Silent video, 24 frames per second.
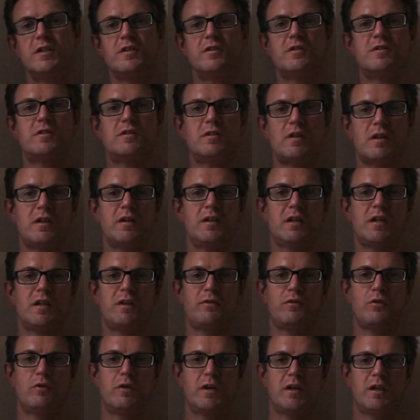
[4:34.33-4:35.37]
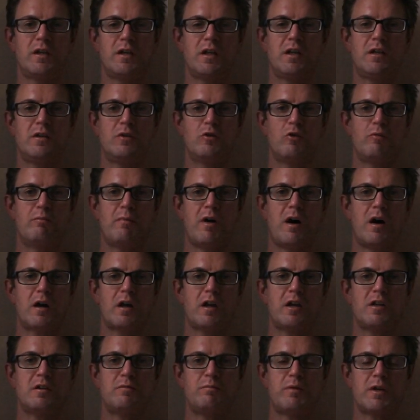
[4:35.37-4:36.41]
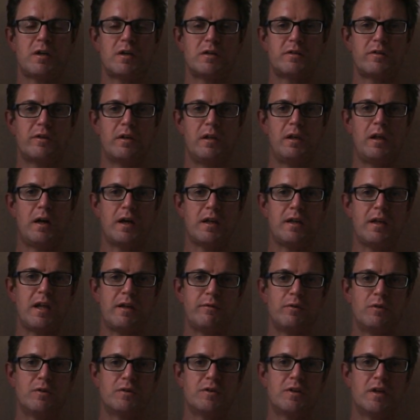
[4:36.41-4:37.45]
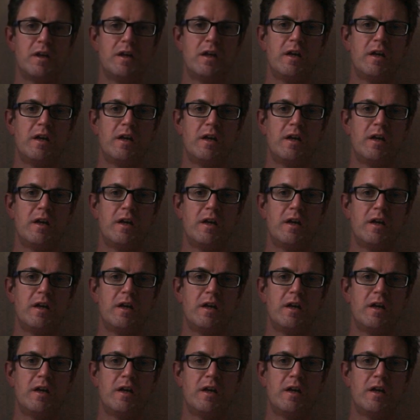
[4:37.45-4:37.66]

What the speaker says: certainly if you're in an indoor market because of the light levels.